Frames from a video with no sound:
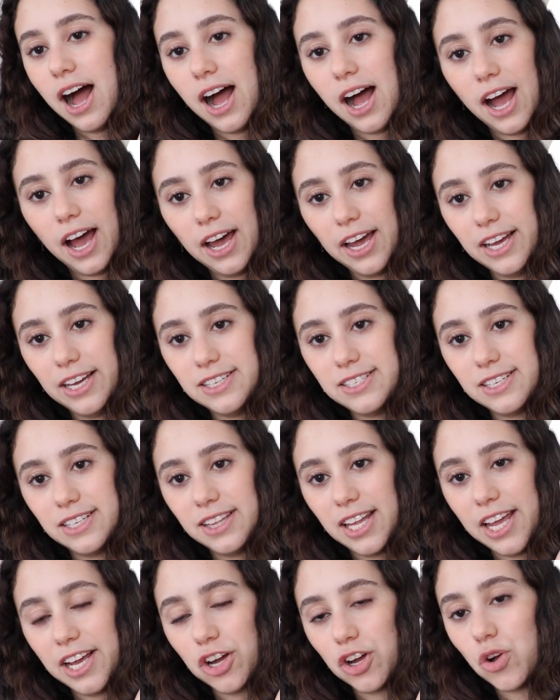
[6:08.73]
I
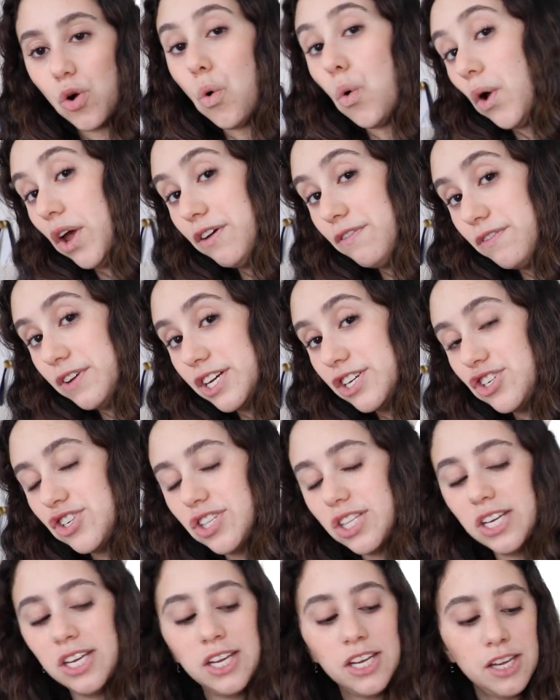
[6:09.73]
did like a koi
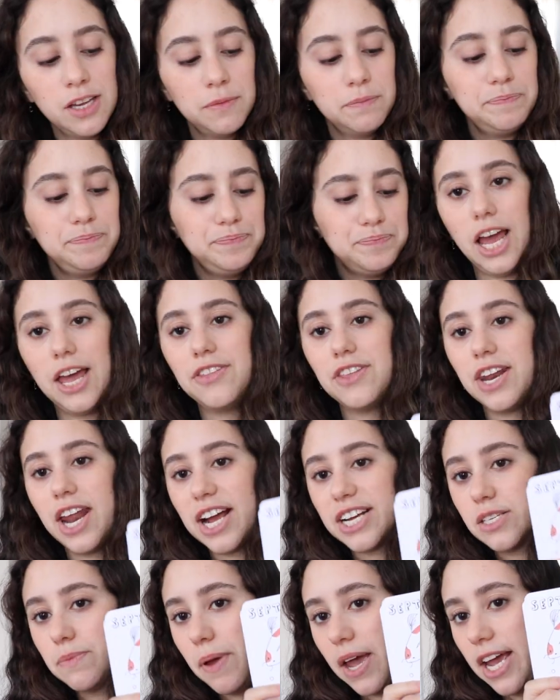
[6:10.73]
fish theme, and the
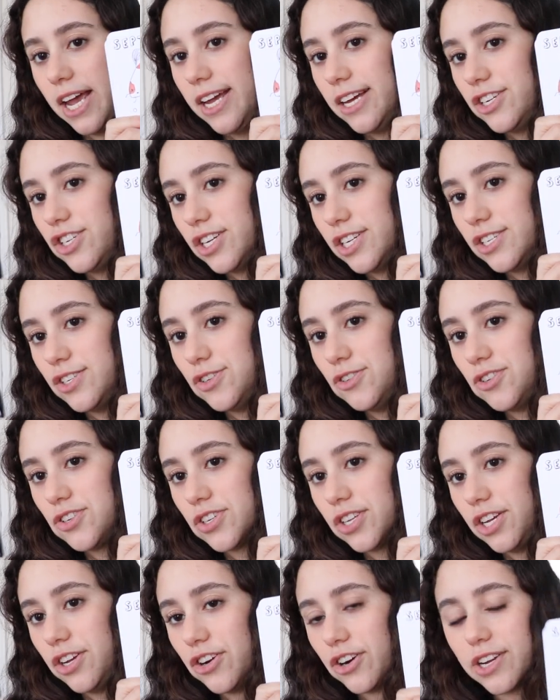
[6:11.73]
next page is
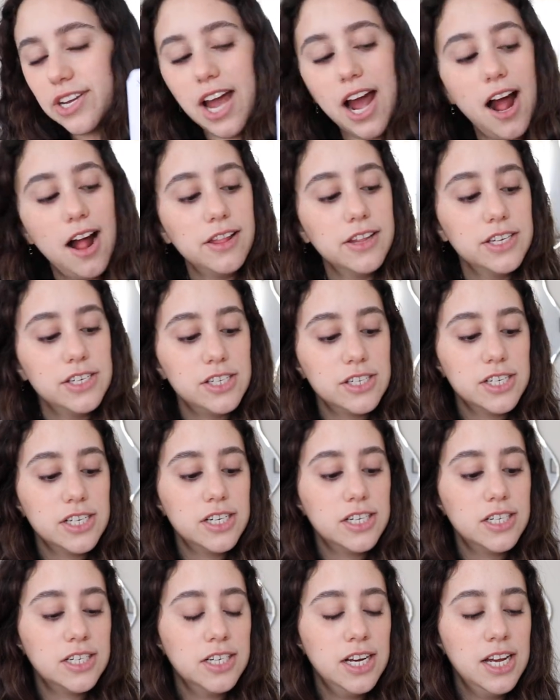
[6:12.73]
usually your
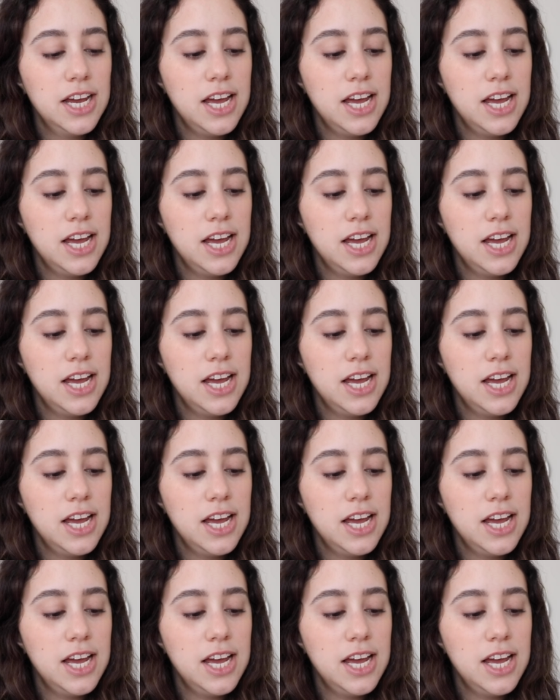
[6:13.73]
calendar.